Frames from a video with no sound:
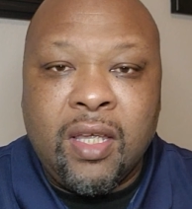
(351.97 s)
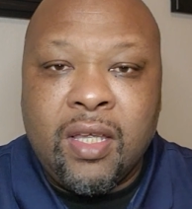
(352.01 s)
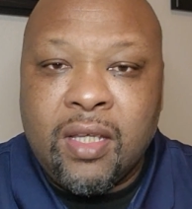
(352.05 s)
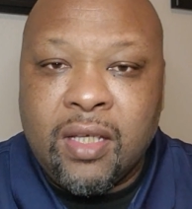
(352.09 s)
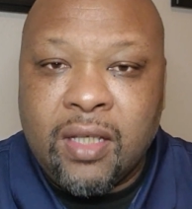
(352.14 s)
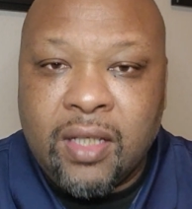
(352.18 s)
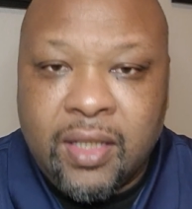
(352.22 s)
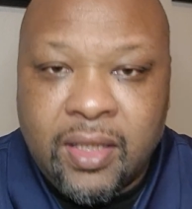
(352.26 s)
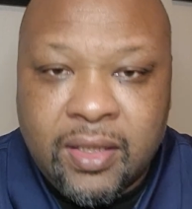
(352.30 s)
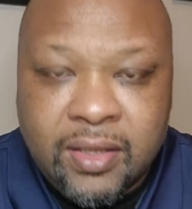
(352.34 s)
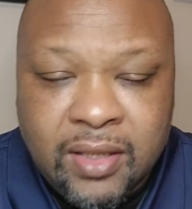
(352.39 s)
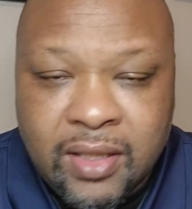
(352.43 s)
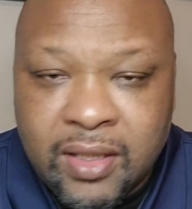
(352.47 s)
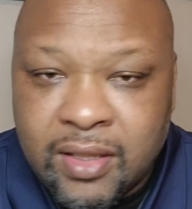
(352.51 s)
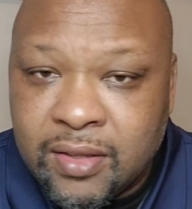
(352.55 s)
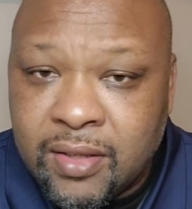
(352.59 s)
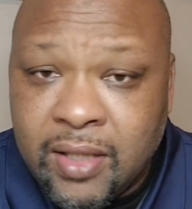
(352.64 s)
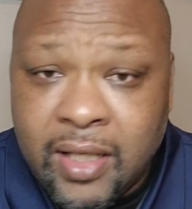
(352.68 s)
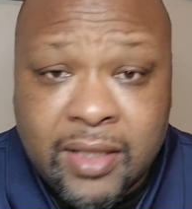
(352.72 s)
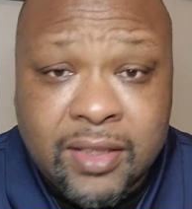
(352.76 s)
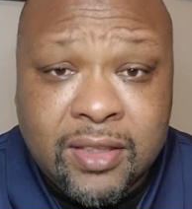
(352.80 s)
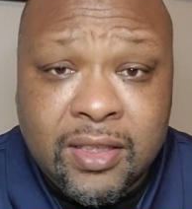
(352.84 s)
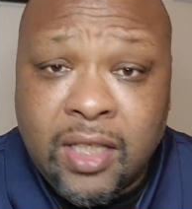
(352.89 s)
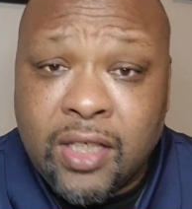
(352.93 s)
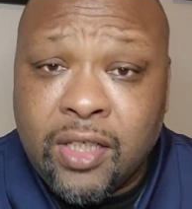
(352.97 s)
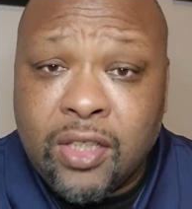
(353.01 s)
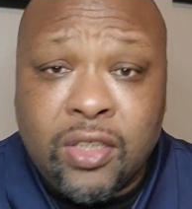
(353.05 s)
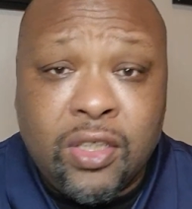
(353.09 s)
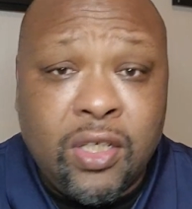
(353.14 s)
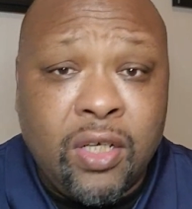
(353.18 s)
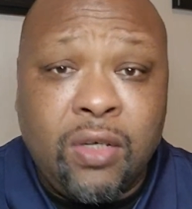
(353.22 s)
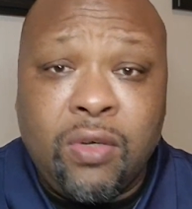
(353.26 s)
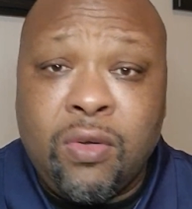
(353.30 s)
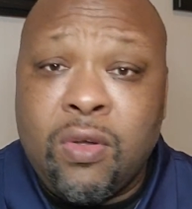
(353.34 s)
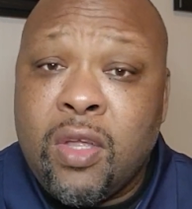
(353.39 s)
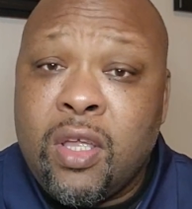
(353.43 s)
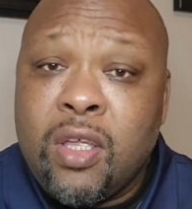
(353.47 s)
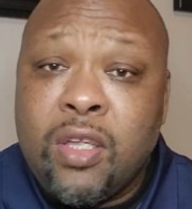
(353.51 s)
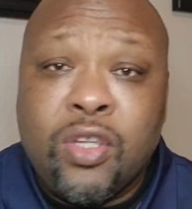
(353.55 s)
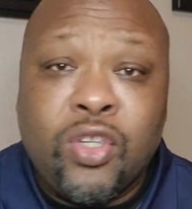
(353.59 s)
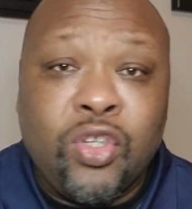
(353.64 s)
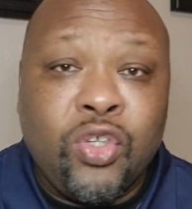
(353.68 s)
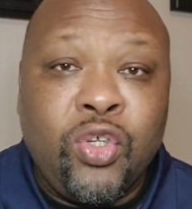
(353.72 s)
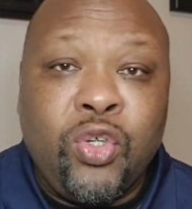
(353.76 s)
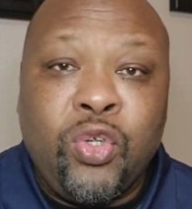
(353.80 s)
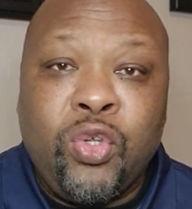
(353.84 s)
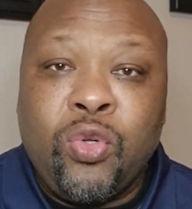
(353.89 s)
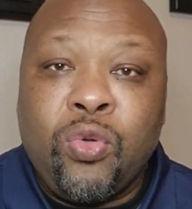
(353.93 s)
And then next thing you know,
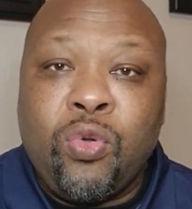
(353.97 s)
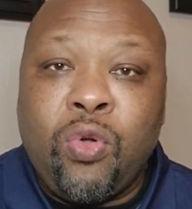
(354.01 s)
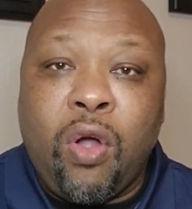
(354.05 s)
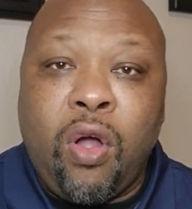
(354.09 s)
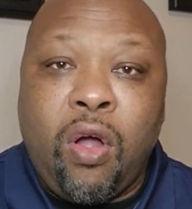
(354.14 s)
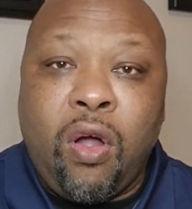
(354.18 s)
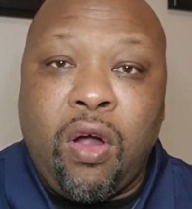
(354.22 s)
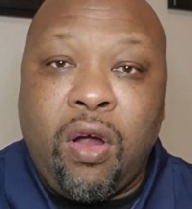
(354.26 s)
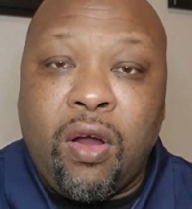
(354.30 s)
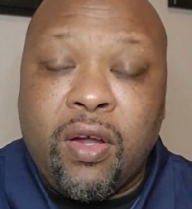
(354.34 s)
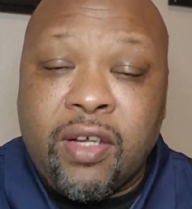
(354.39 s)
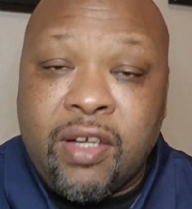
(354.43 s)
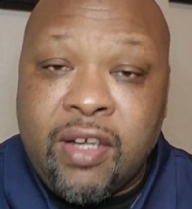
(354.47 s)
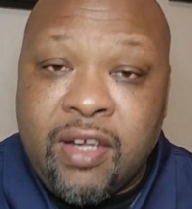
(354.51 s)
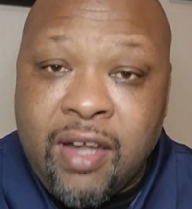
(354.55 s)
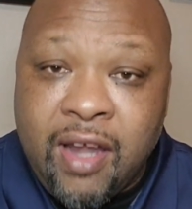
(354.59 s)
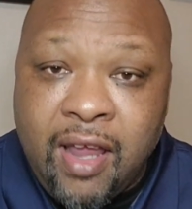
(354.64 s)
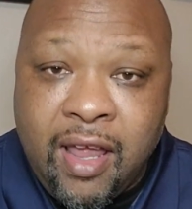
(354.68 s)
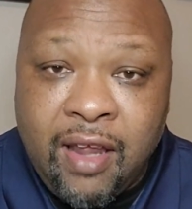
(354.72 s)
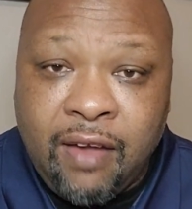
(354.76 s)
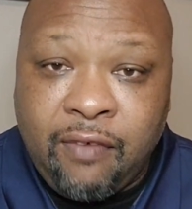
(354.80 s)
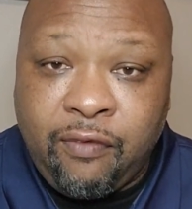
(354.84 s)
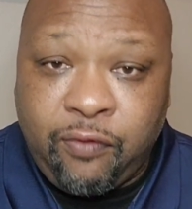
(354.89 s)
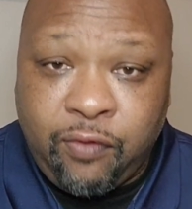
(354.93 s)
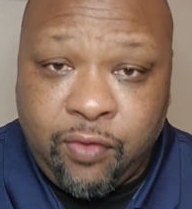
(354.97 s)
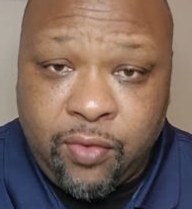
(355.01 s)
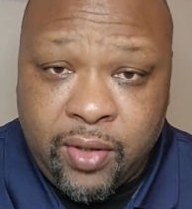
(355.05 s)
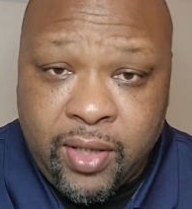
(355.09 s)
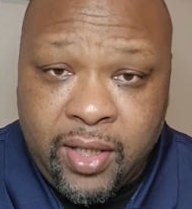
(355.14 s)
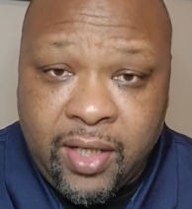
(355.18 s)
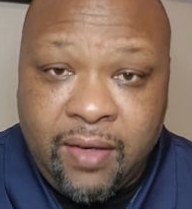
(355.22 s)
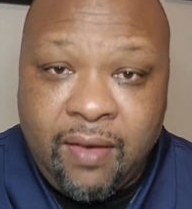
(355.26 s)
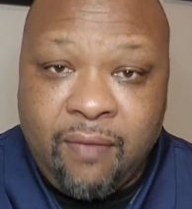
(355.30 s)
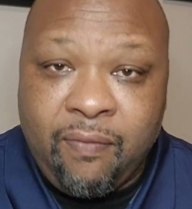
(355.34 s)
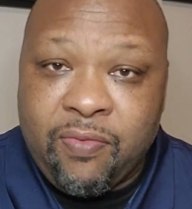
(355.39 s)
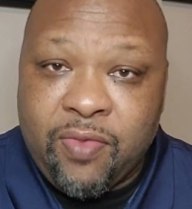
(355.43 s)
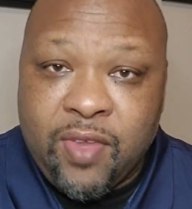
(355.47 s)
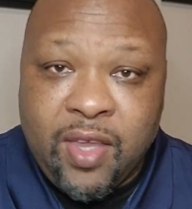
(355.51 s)
you are debt free